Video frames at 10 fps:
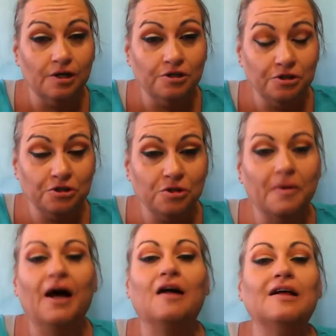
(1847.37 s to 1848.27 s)
neutral
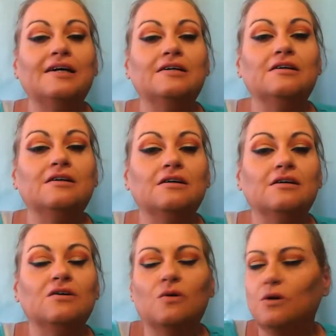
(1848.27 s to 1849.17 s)
palette
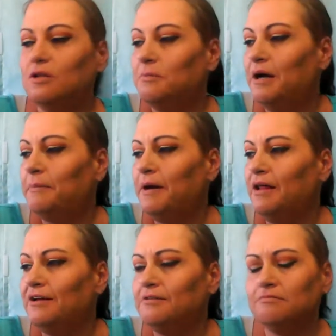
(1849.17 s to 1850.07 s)
or their matte
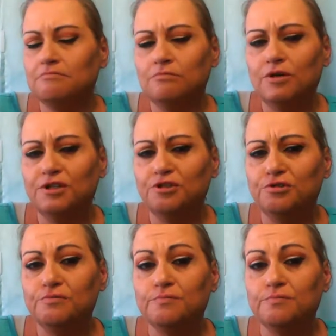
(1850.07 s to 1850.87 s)
palette. One of the two.